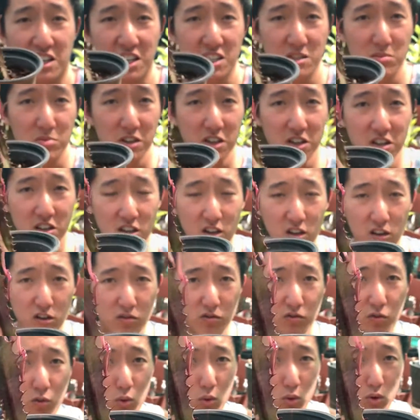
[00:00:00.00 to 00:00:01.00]
has been in here
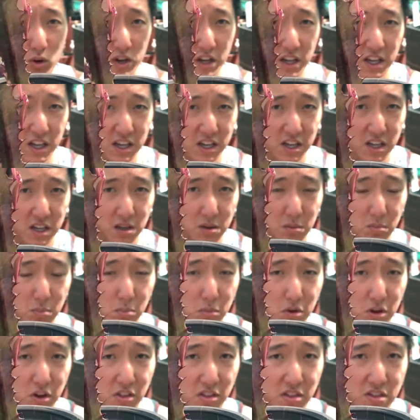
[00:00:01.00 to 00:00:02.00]
for a
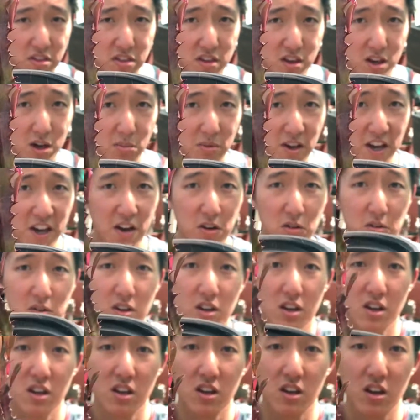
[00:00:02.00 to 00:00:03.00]
month about,
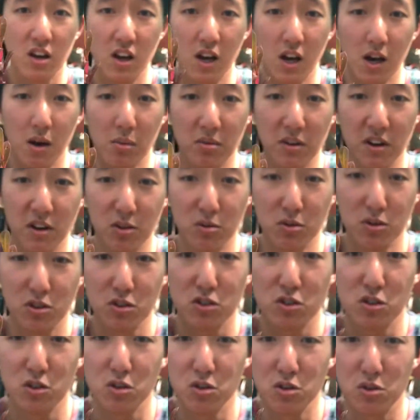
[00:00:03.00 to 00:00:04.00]
and I will
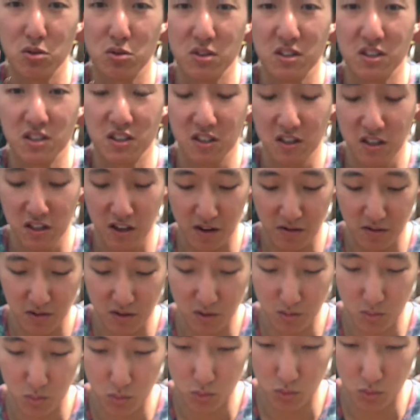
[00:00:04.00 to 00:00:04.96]
show you it does have some